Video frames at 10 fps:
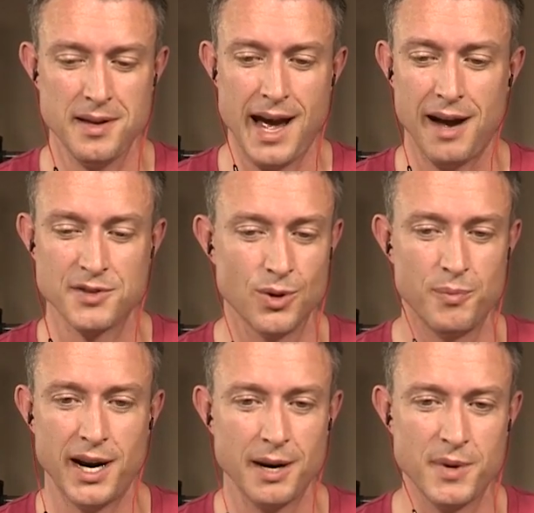have to
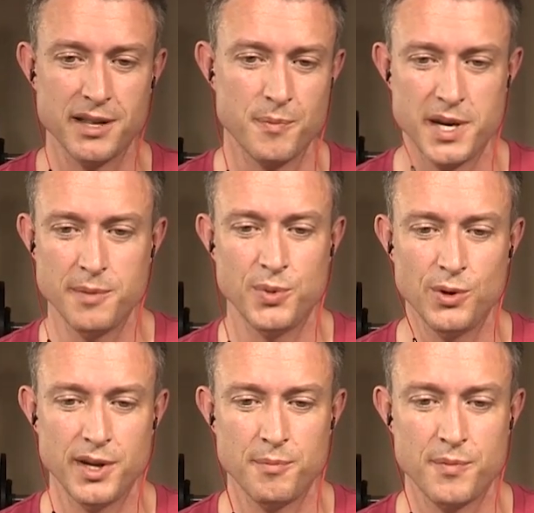abide by the
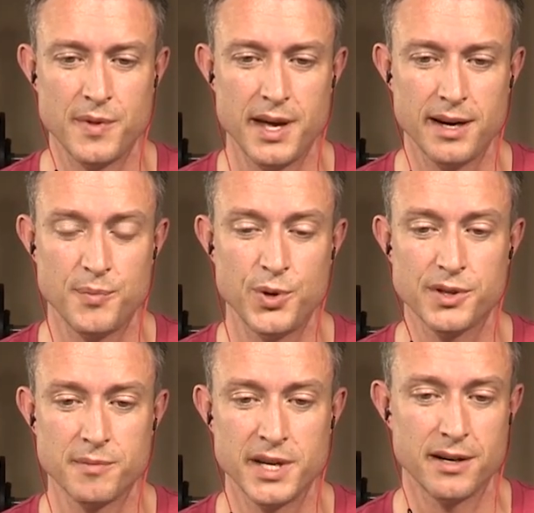people that
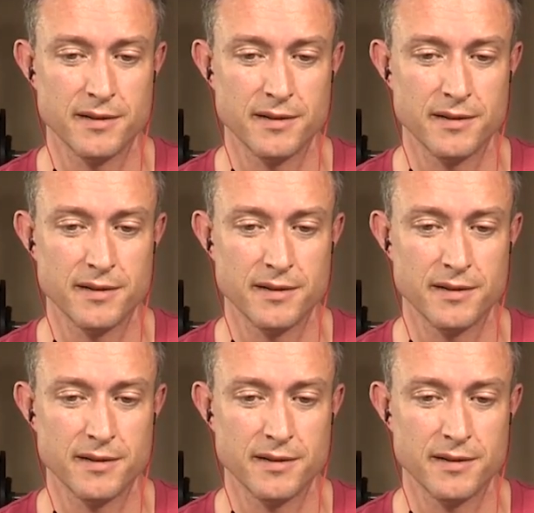put them there.